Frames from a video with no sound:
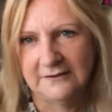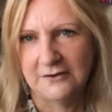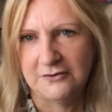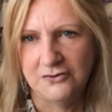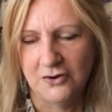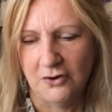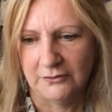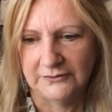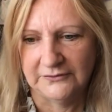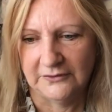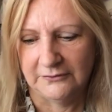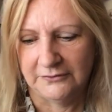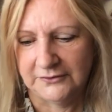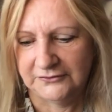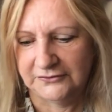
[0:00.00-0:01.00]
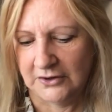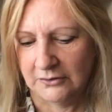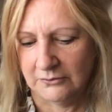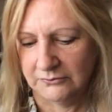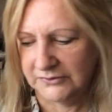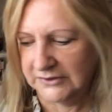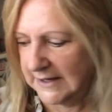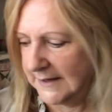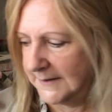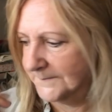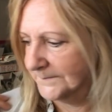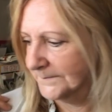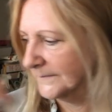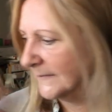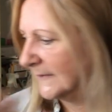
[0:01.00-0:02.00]
the knots on the shoulder.
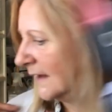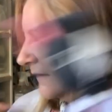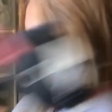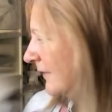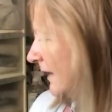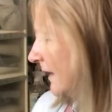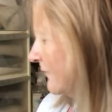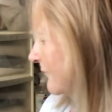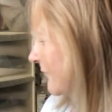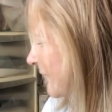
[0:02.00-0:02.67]
If I can